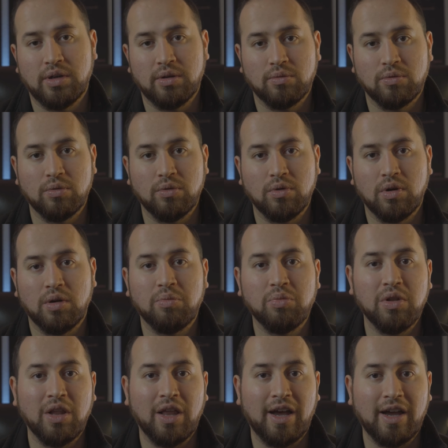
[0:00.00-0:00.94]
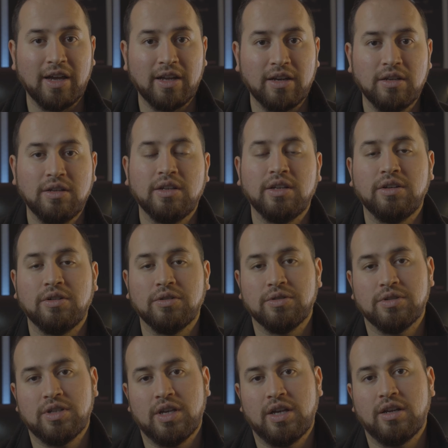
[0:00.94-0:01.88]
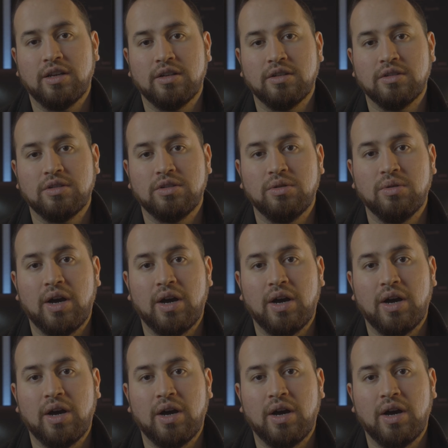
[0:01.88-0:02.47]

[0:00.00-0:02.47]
rule applied in your settings, you